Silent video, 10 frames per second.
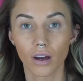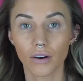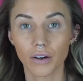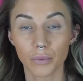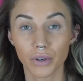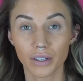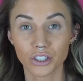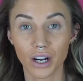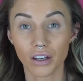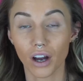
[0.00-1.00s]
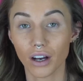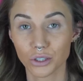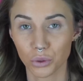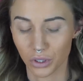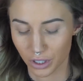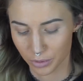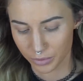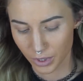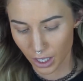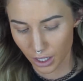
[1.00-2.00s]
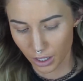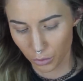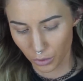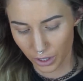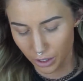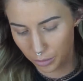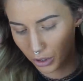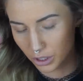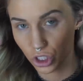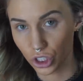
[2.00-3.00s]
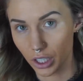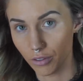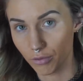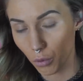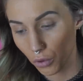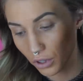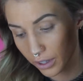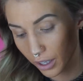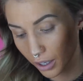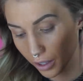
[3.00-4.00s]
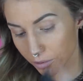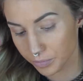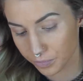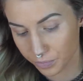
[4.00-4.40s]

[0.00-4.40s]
Alright, we're gonna try to contour. We're gonna put shade 4 in there.